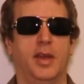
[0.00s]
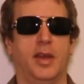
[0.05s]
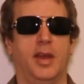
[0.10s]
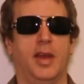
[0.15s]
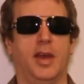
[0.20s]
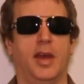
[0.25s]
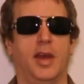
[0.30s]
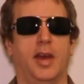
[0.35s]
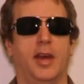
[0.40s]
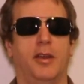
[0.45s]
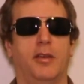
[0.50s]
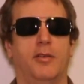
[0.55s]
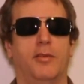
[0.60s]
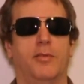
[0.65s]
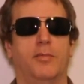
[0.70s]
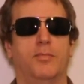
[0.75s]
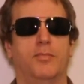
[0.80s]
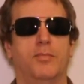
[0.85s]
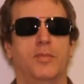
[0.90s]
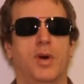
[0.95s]
And
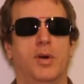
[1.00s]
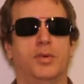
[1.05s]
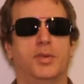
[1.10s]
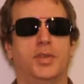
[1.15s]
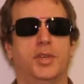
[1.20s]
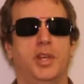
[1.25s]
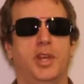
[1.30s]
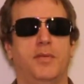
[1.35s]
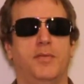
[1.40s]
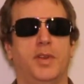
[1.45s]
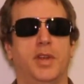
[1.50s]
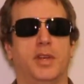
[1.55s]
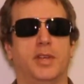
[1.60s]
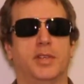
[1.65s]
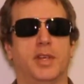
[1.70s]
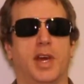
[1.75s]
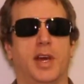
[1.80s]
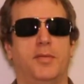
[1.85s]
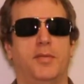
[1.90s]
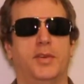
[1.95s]
most
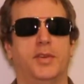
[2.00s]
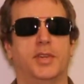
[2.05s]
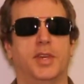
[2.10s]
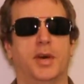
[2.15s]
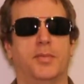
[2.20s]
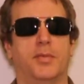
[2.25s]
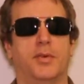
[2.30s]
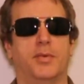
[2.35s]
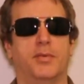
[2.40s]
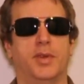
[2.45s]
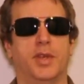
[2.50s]
evenings after supper,